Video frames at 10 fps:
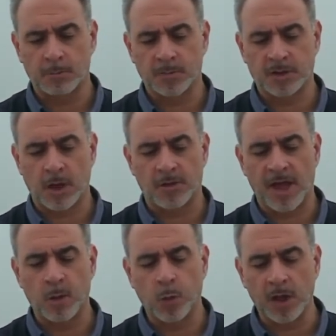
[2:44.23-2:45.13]
so
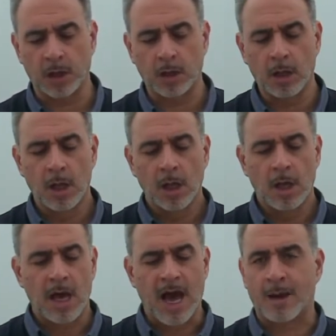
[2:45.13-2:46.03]
they will
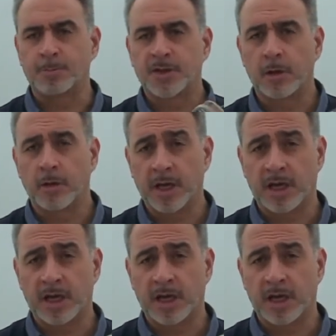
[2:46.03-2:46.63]
absolutely